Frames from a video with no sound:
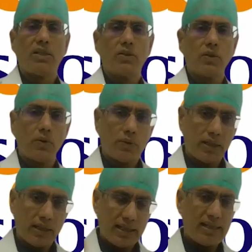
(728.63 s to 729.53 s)

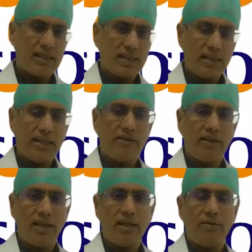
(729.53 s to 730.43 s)
So this is
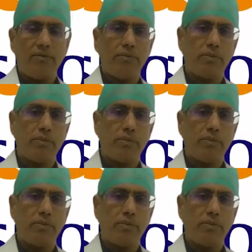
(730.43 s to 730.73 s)
the